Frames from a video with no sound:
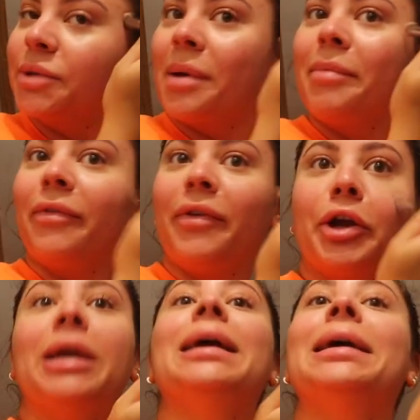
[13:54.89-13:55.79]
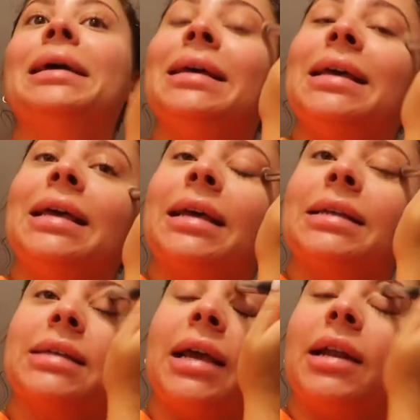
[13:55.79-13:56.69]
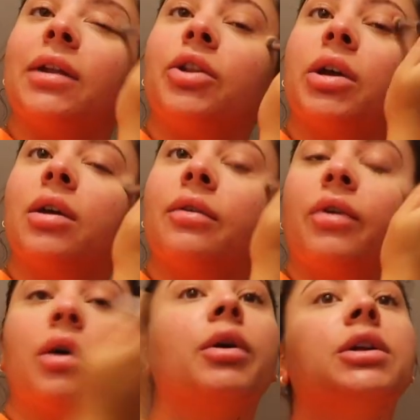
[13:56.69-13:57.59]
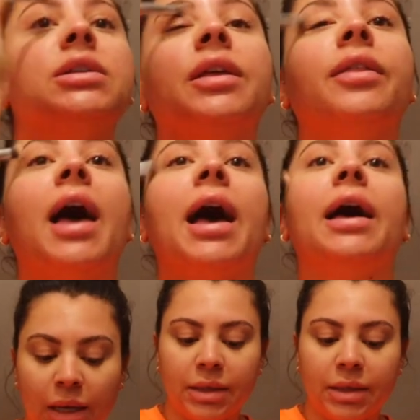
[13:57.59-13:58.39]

So I'm very excited, looking forward to that.